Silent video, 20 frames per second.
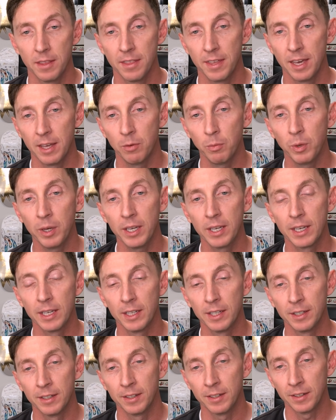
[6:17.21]
then we
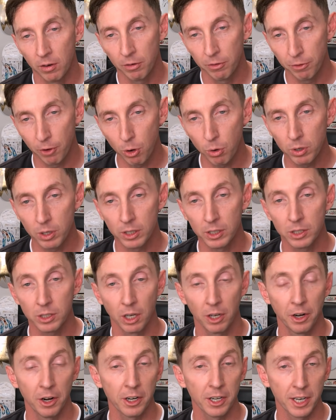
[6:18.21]
can focus
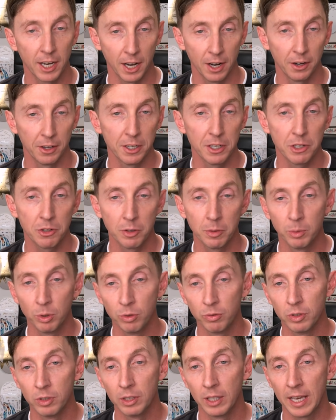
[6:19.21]
on our caries
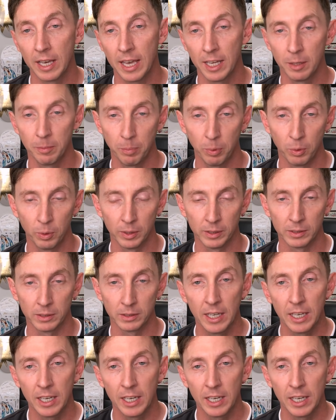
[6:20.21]
removal endpoint.